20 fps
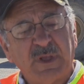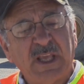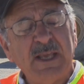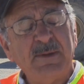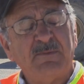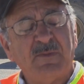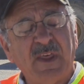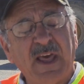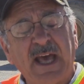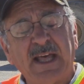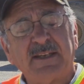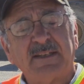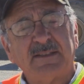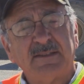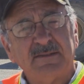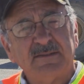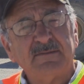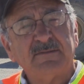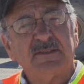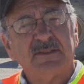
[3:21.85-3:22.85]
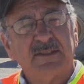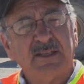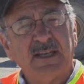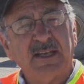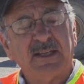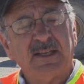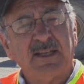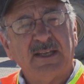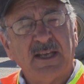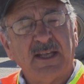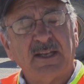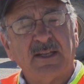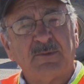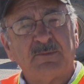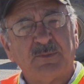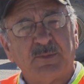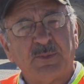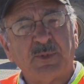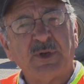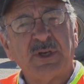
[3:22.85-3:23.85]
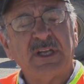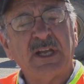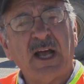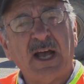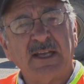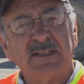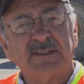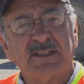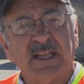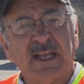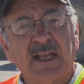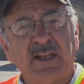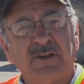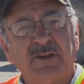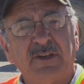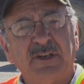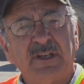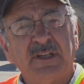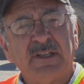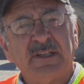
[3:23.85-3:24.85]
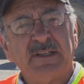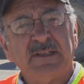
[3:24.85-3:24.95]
keep that at a pretty high standard.